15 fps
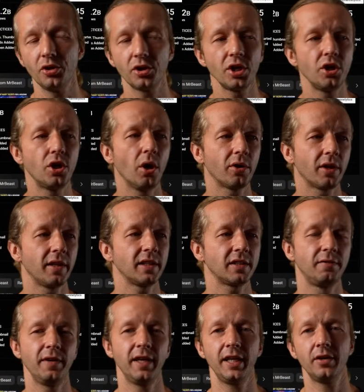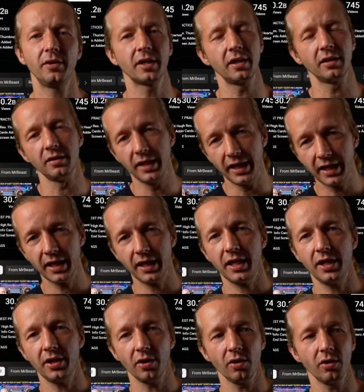can go to this video, I'm gonna link it
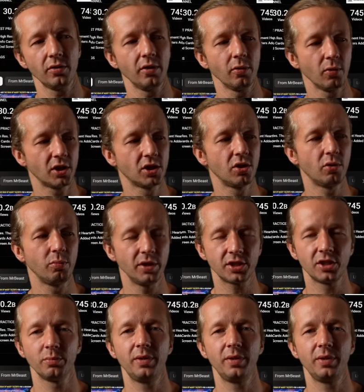here, the original Mr.